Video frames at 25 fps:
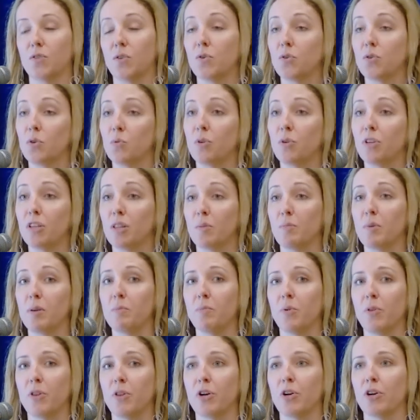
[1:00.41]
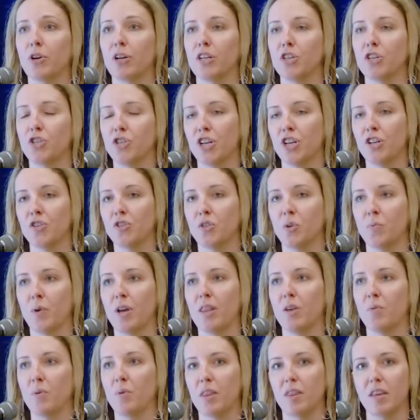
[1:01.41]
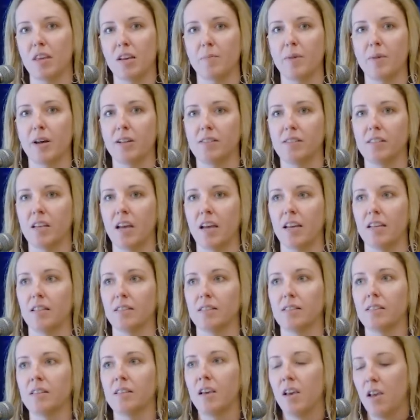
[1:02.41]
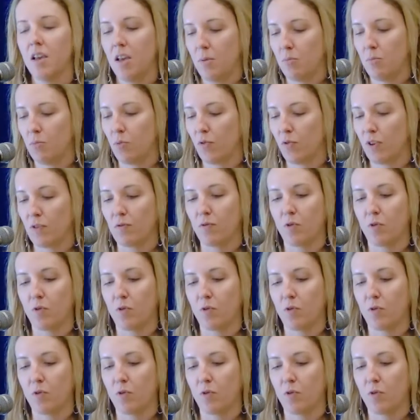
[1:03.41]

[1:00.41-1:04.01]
those are really the people that are going to change the way that we think about science moving